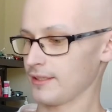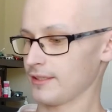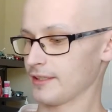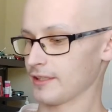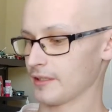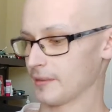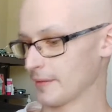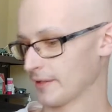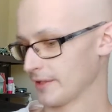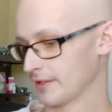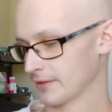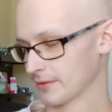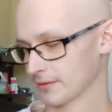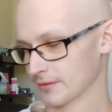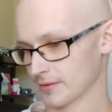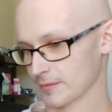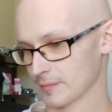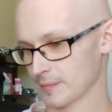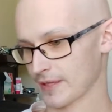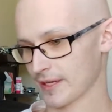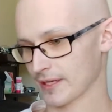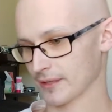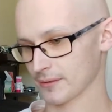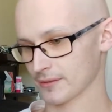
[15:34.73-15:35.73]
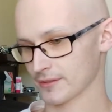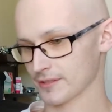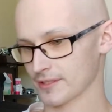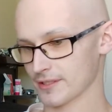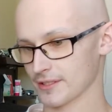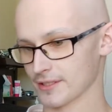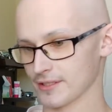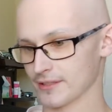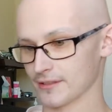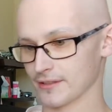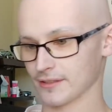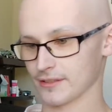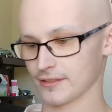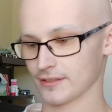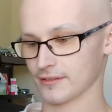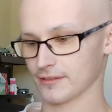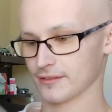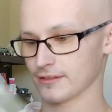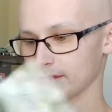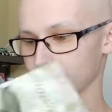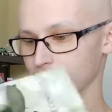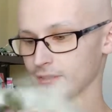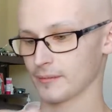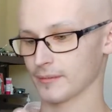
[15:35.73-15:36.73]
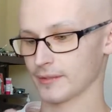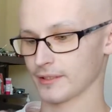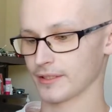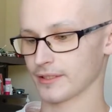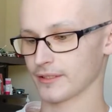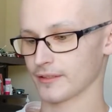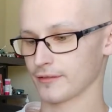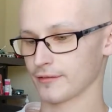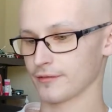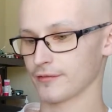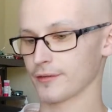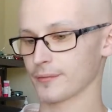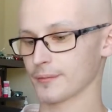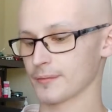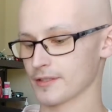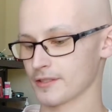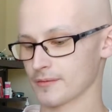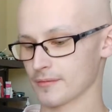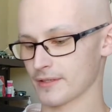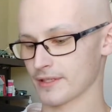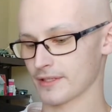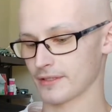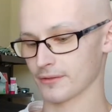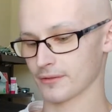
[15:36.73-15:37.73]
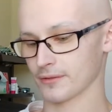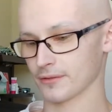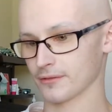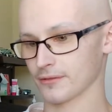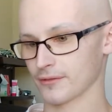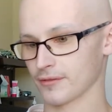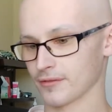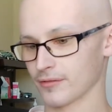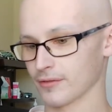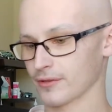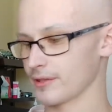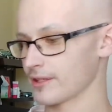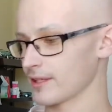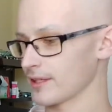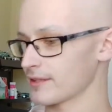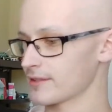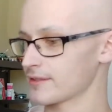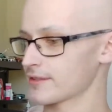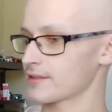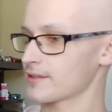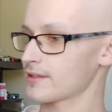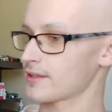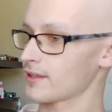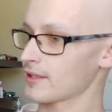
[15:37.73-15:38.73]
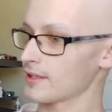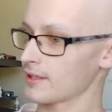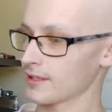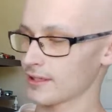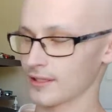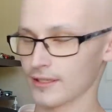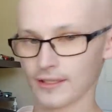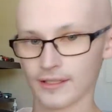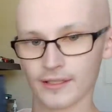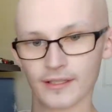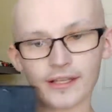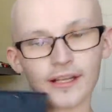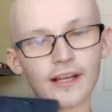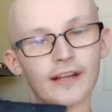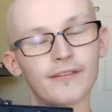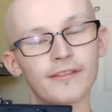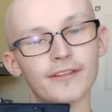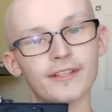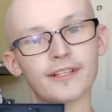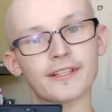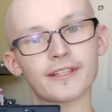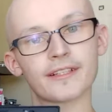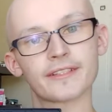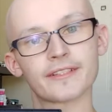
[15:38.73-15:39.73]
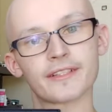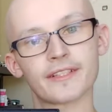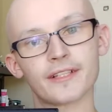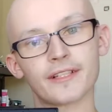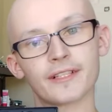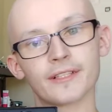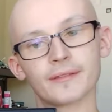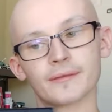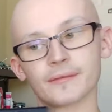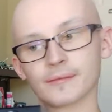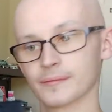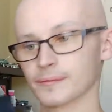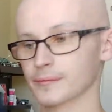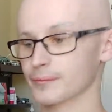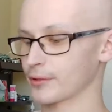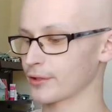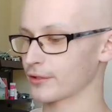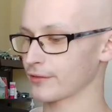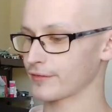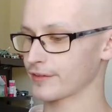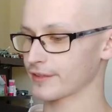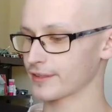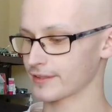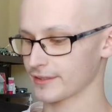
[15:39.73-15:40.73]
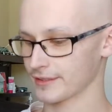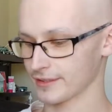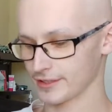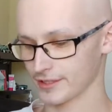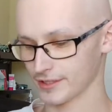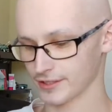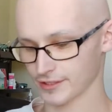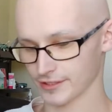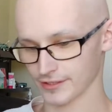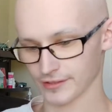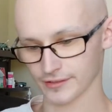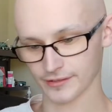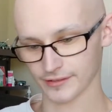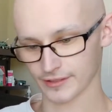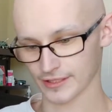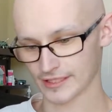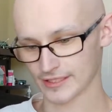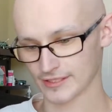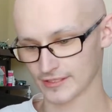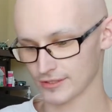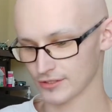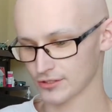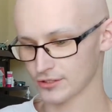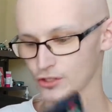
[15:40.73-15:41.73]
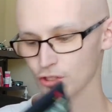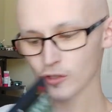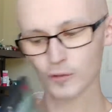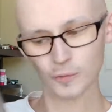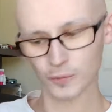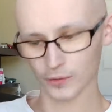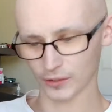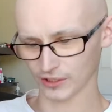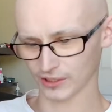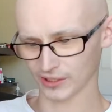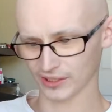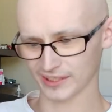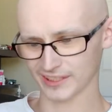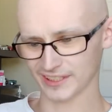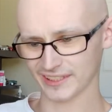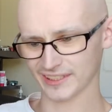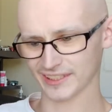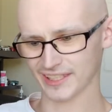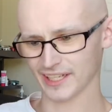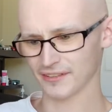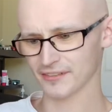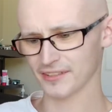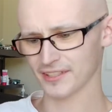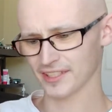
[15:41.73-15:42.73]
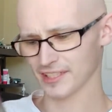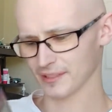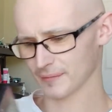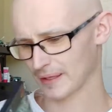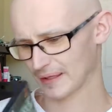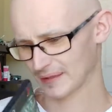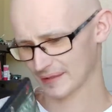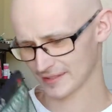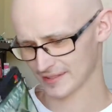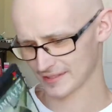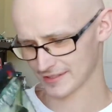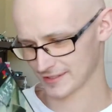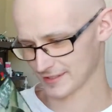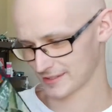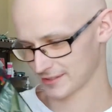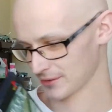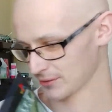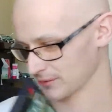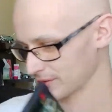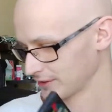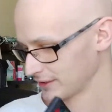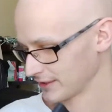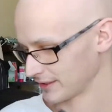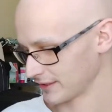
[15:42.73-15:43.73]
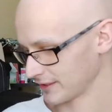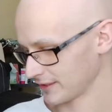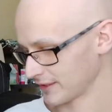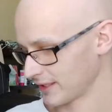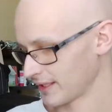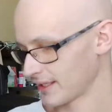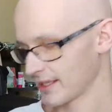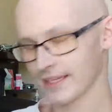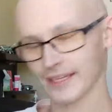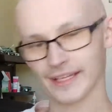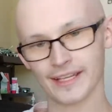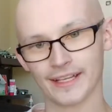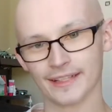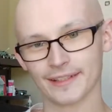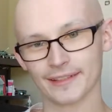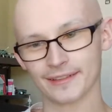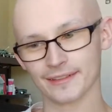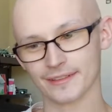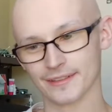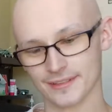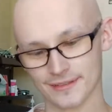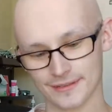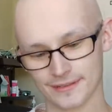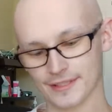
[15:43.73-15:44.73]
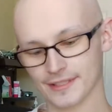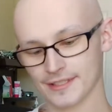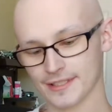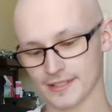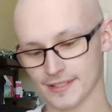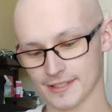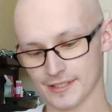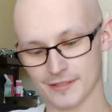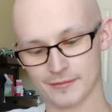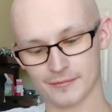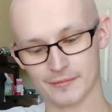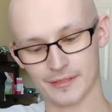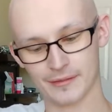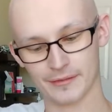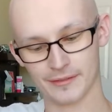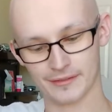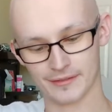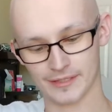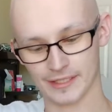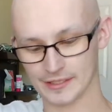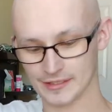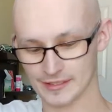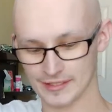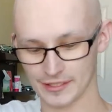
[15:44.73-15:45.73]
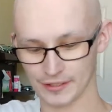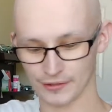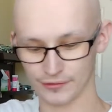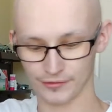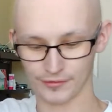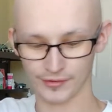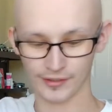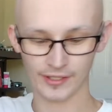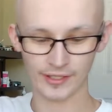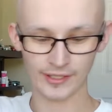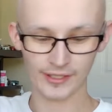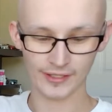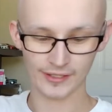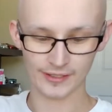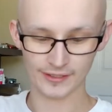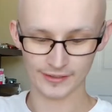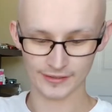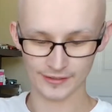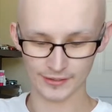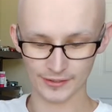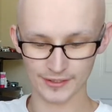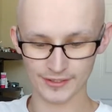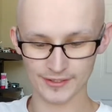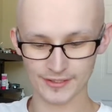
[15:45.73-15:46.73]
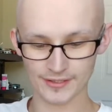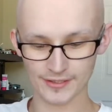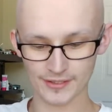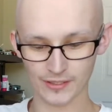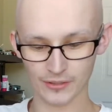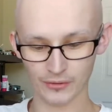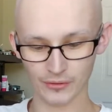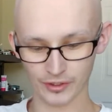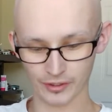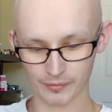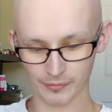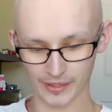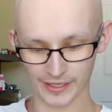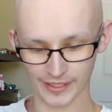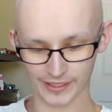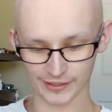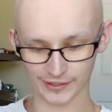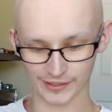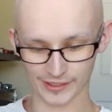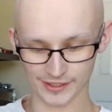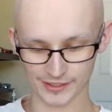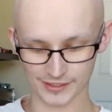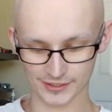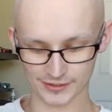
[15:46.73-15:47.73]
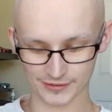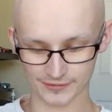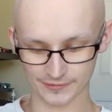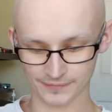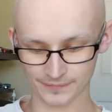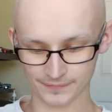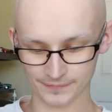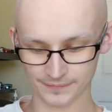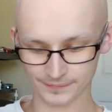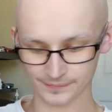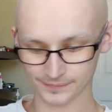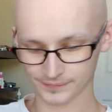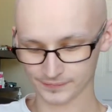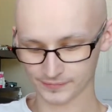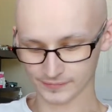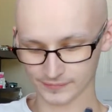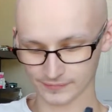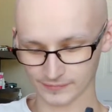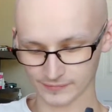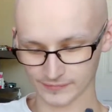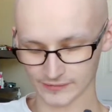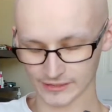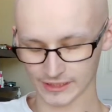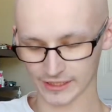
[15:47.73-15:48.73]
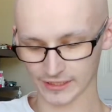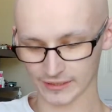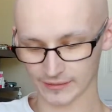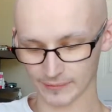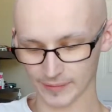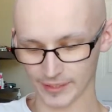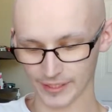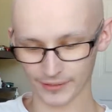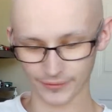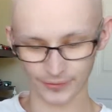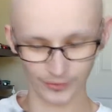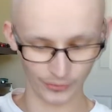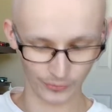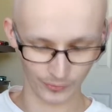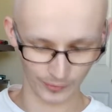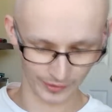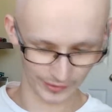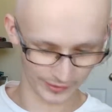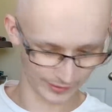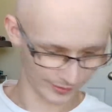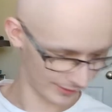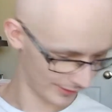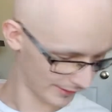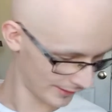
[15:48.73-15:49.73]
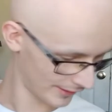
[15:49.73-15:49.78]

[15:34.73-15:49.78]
The manual was backwards here. Let me put this manual over for you guys. Everything is here, perfect condition. It's super clean. Everything about this is so clean, and the disc is mint itself. So this is going in my collection. I don't know why.